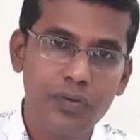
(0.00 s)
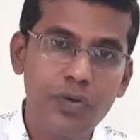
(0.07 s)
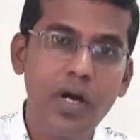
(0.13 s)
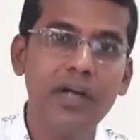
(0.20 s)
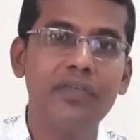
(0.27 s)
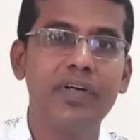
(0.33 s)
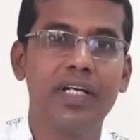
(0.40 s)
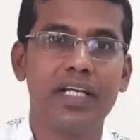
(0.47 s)
to
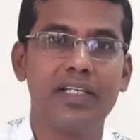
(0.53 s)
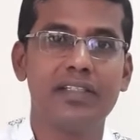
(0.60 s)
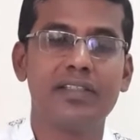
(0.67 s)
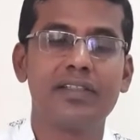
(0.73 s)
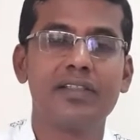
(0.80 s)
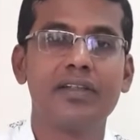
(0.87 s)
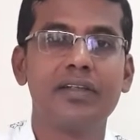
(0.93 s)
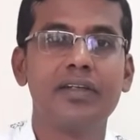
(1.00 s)

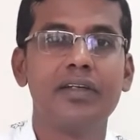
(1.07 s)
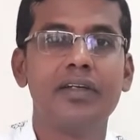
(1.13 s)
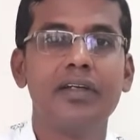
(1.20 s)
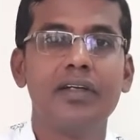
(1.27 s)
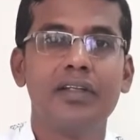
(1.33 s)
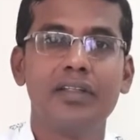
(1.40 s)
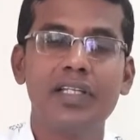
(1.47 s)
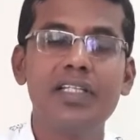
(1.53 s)
advertise.
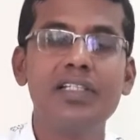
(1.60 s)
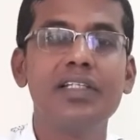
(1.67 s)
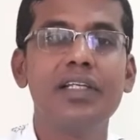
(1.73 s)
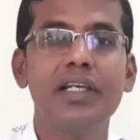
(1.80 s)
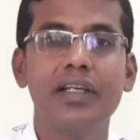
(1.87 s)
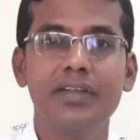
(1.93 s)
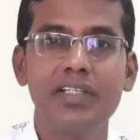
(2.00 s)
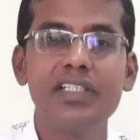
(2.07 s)
These
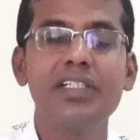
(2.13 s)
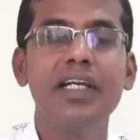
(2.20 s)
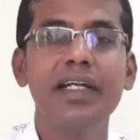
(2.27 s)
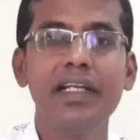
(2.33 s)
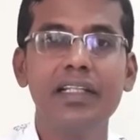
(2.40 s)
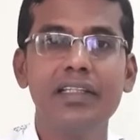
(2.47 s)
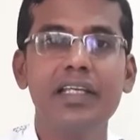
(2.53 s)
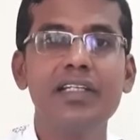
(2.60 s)

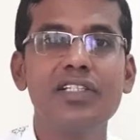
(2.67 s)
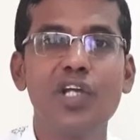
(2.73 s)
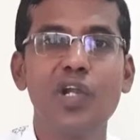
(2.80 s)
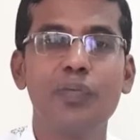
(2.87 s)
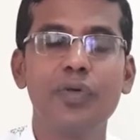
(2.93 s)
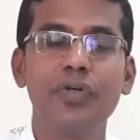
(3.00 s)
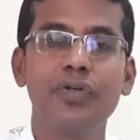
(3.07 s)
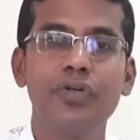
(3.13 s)
little things
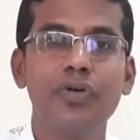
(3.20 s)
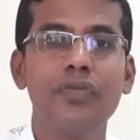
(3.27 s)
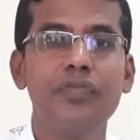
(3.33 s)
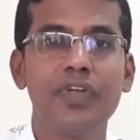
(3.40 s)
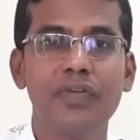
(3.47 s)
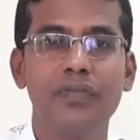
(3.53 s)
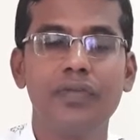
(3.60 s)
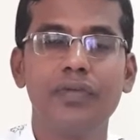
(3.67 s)
help you to know
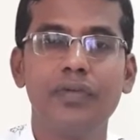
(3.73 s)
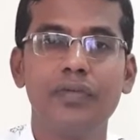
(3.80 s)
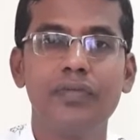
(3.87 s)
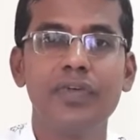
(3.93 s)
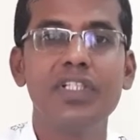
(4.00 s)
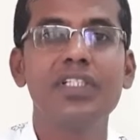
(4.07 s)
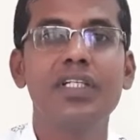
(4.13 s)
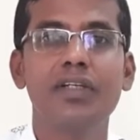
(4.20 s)

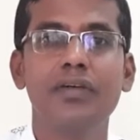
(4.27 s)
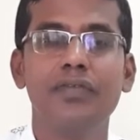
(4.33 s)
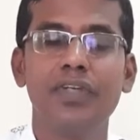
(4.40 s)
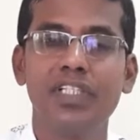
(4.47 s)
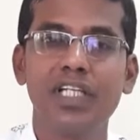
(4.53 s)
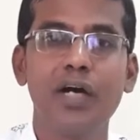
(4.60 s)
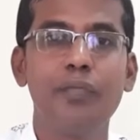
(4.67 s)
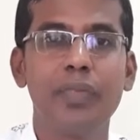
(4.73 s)

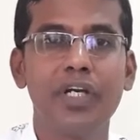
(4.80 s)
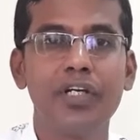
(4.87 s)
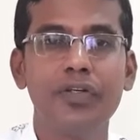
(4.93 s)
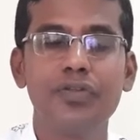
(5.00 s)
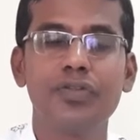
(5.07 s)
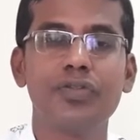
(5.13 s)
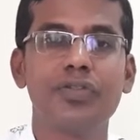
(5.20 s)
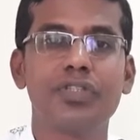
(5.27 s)
which company
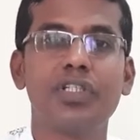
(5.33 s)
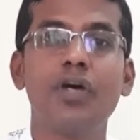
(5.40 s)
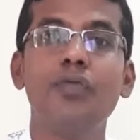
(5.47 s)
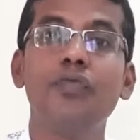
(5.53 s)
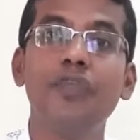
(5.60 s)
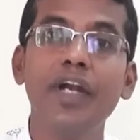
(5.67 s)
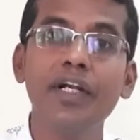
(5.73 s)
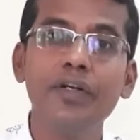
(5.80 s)
to choose. Now,
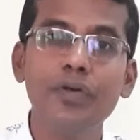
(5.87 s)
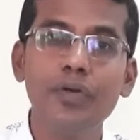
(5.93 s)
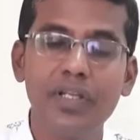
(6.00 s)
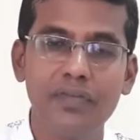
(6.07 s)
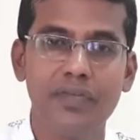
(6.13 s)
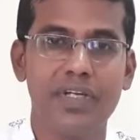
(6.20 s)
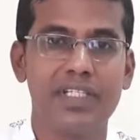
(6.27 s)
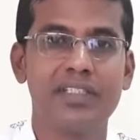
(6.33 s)
when to
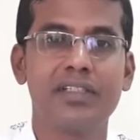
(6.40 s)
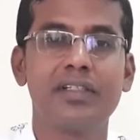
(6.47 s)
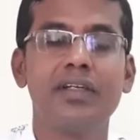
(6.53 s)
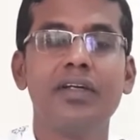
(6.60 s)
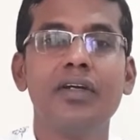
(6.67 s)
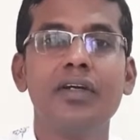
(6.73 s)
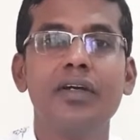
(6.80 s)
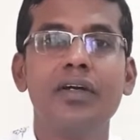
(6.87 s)
invest?
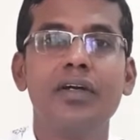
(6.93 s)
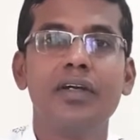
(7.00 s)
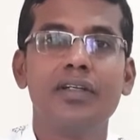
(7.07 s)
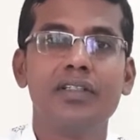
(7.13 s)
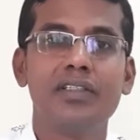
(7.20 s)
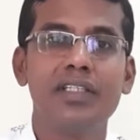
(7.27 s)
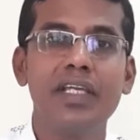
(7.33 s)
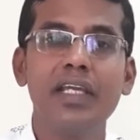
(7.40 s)

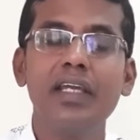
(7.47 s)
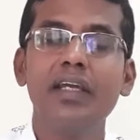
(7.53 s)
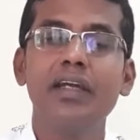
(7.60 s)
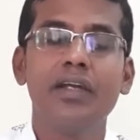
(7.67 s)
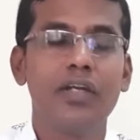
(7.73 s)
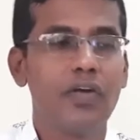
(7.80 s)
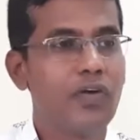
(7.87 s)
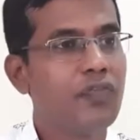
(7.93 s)
See,
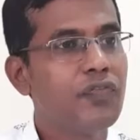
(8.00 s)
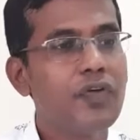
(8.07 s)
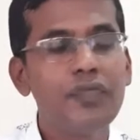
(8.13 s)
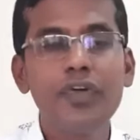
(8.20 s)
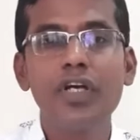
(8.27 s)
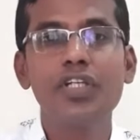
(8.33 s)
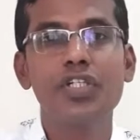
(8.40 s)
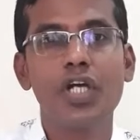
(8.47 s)
if
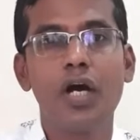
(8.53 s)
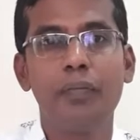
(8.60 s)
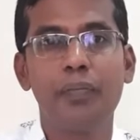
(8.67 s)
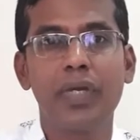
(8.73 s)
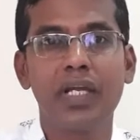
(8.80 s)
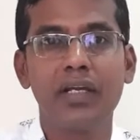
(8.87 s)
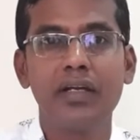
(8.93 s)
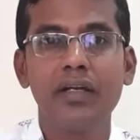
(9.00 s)
you are
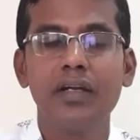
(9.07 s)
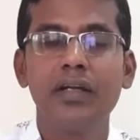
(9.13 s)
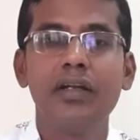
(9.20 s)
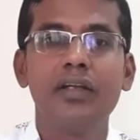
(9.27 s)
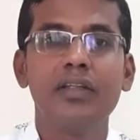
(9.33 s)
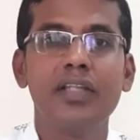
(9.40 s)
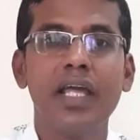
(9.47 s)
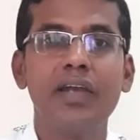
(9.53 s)
shopping,
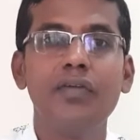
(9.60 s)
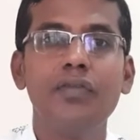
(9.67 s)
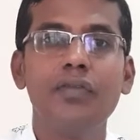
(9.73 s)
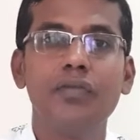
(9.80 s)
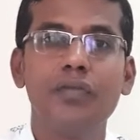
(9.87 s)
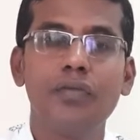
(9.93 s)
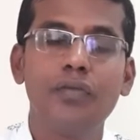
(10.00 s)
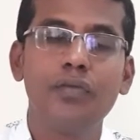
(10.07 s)
then
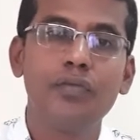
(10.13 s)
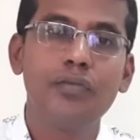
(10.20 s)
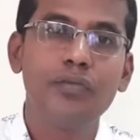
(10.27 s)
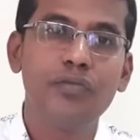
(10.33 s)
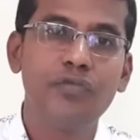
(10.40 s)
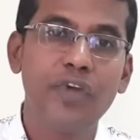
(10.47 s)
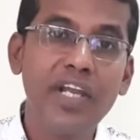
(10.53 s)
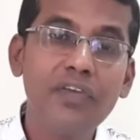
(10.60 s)

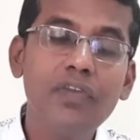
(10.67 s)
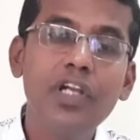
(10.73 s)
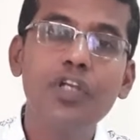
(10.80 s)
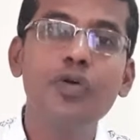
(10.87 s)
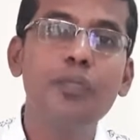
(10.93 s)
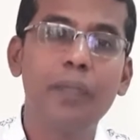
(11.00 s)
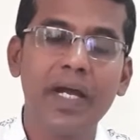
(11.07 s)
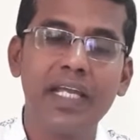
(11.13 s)
when will
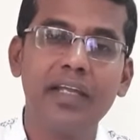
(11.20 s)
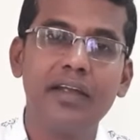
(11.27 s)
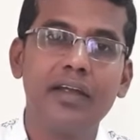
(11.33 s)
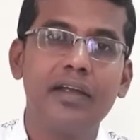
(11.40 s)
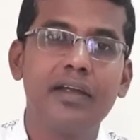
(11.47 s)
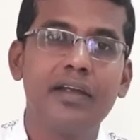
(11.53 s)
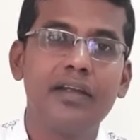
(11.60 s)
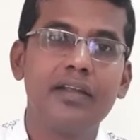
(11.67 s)
you buy
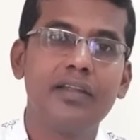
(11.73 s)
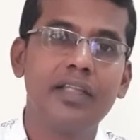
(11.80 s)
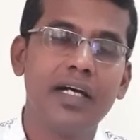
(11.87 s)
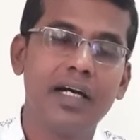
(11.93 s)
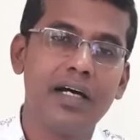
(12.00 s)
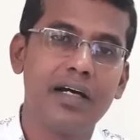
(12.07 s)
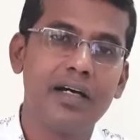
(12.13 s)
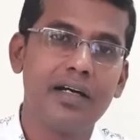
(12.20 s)

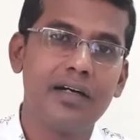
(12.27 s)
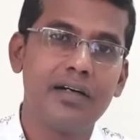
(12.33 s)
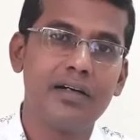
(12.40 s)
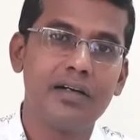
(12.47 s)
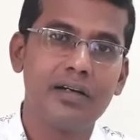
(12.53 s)
the